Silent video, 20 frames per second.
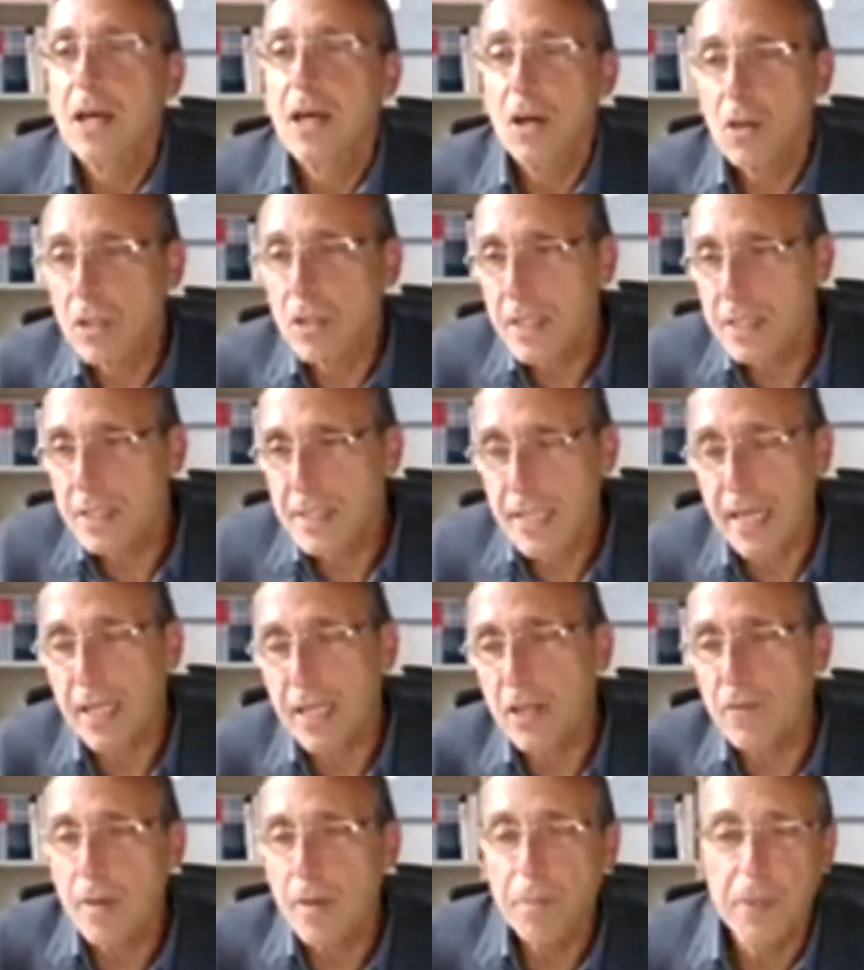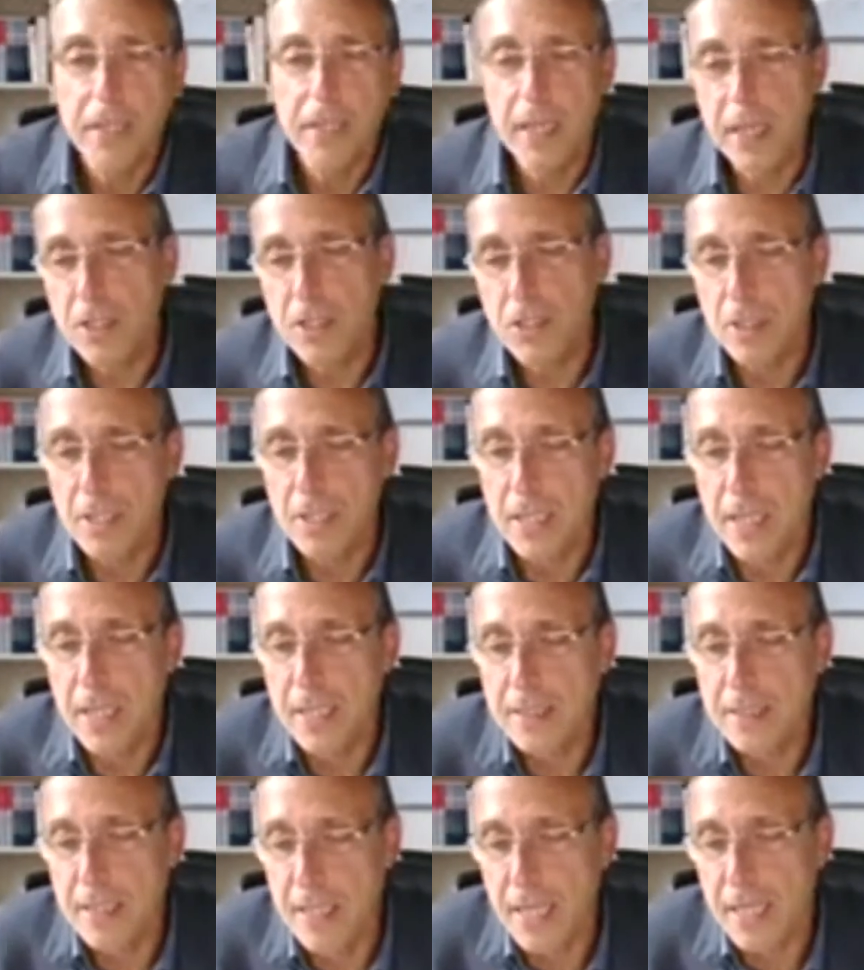all these kind of application that
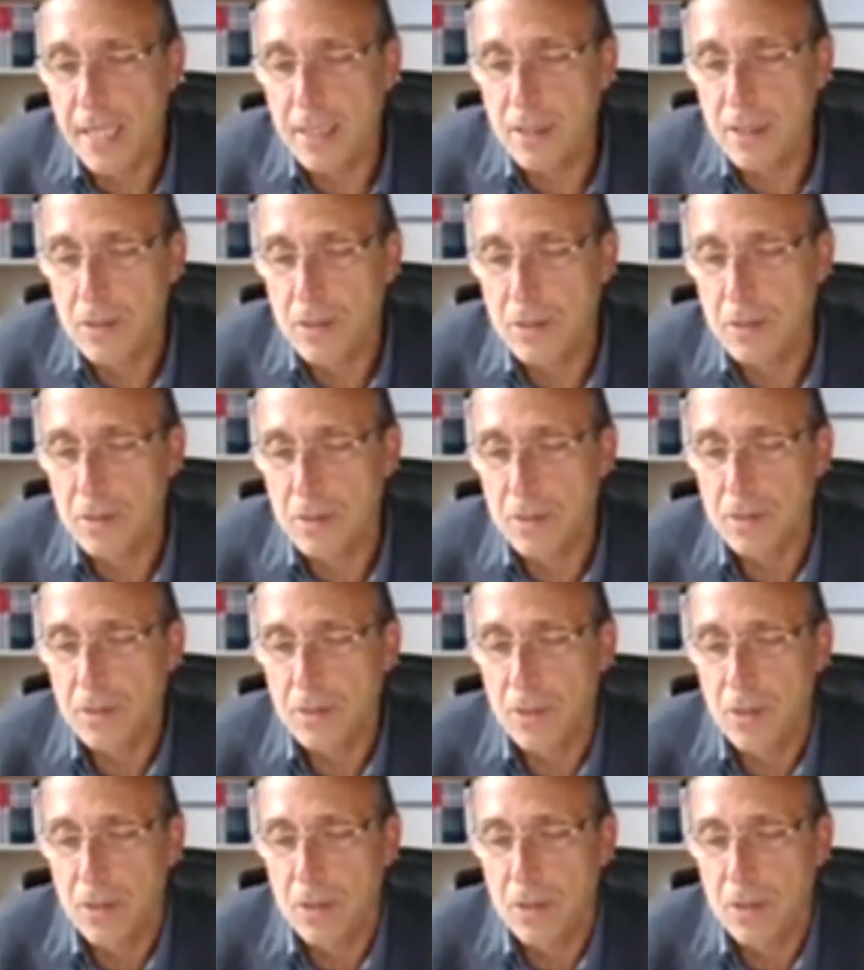I tried to